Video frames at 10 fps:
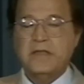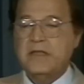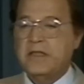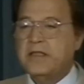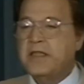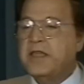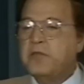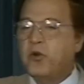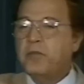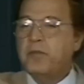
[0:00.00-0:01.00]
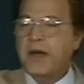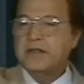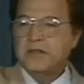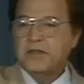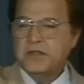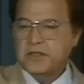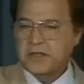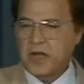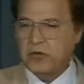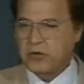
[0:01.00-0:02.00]
They bombarded this
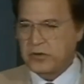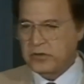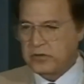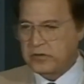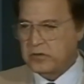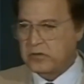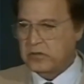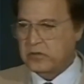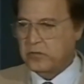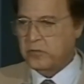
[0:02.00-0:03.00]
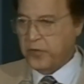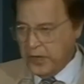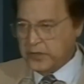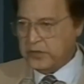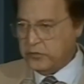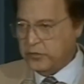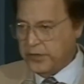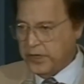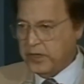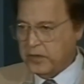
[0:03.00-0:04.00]
town first with
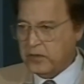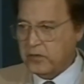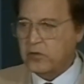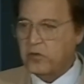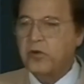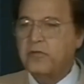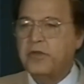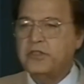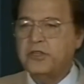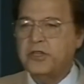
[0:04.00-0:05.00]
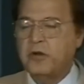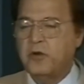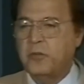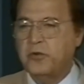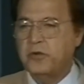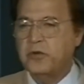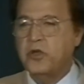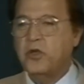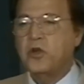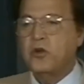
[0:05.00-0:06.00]
a conventional weapon.
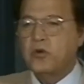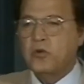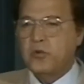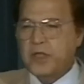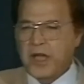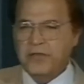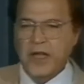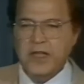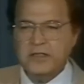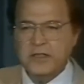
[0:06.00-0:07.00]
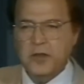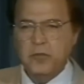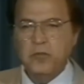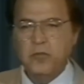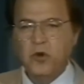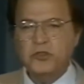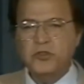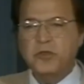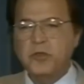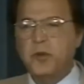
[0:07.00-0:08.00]
We have asked most
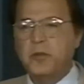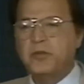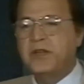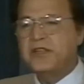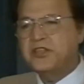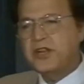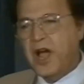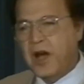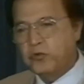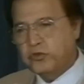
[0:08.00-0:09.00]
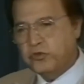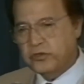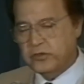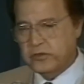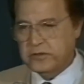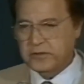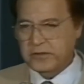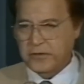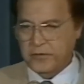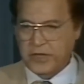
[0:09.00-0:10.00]
of the population out
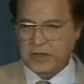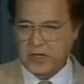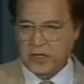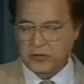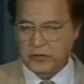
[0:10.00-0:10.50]
of that town.